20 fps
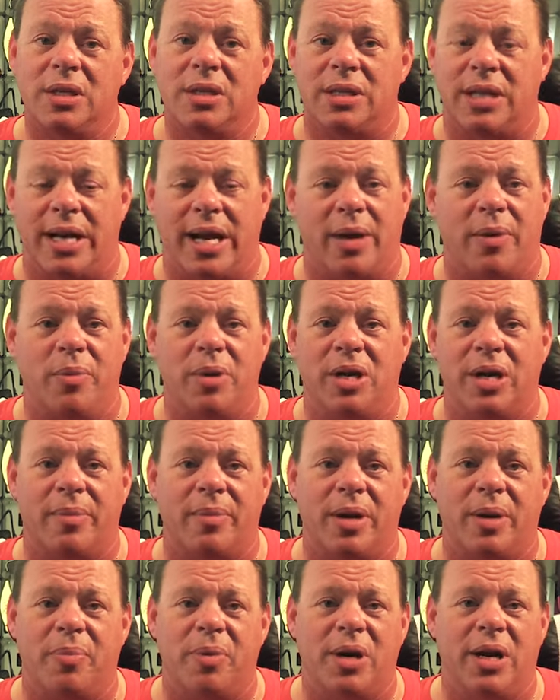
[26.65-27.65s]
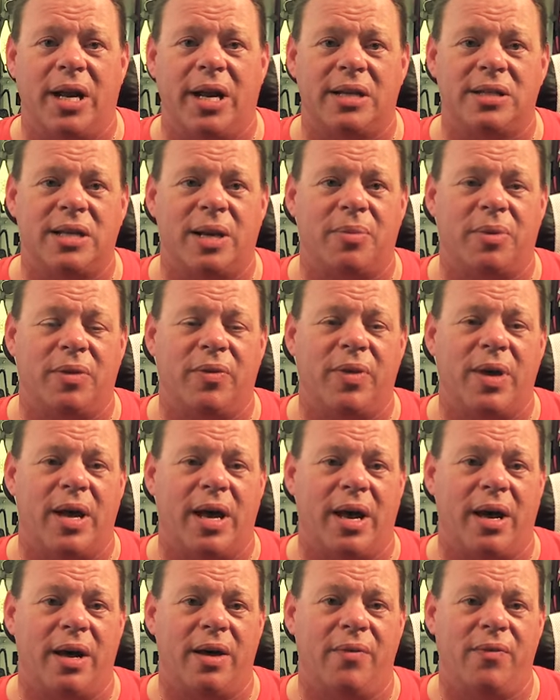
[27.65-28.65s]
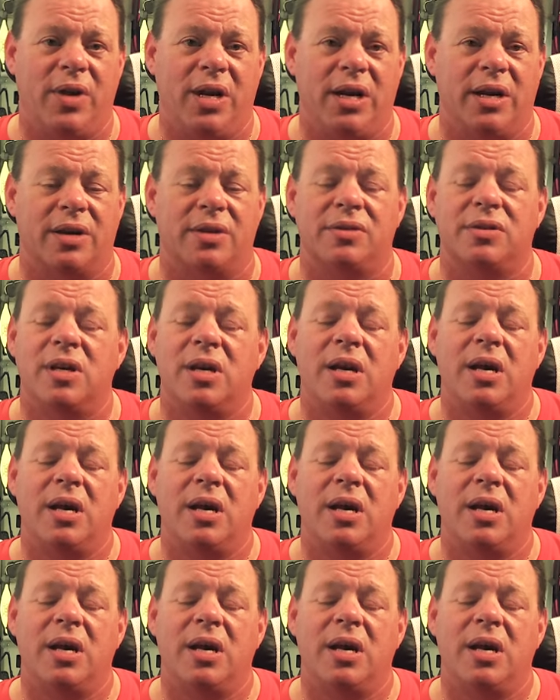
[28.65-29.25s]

So that'll be coming up in the next couple of videos.